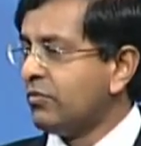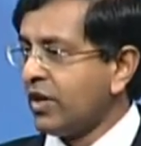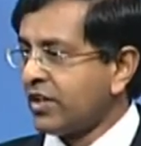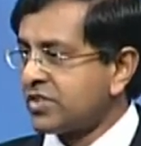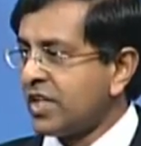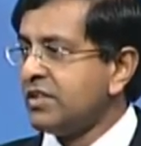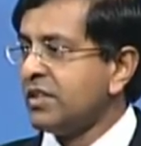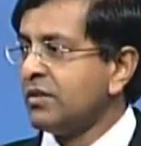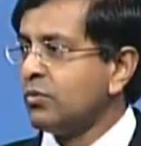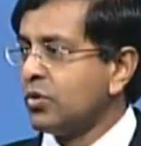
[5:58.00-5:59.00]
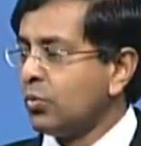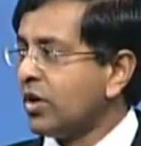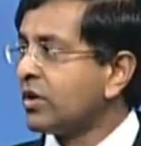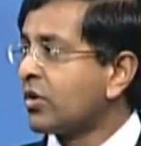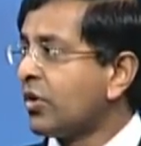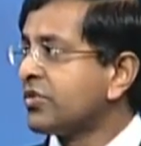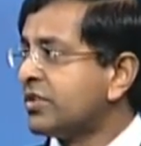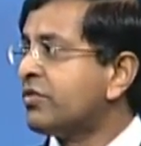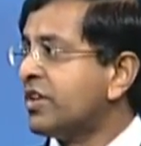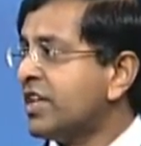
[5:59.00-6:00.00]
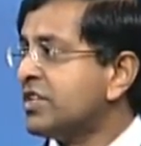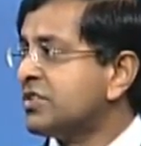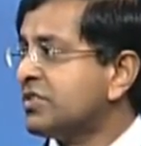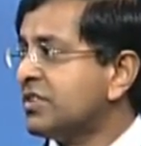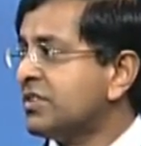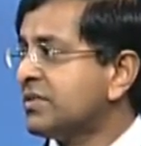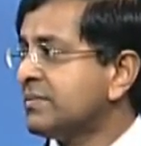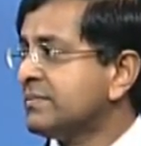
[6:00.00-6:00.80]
extending the work across different agencies.